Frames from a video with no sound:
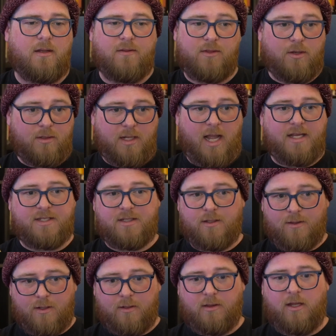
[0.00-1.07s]
They're nice.
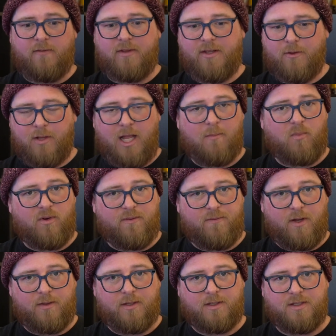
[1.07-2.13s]
They're lovely. They're a lot more
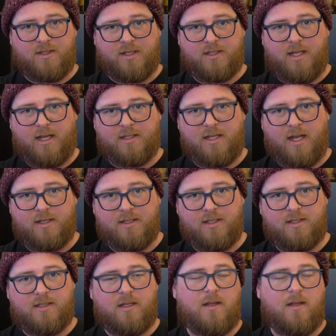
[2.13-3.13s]
fun than the 6XXs.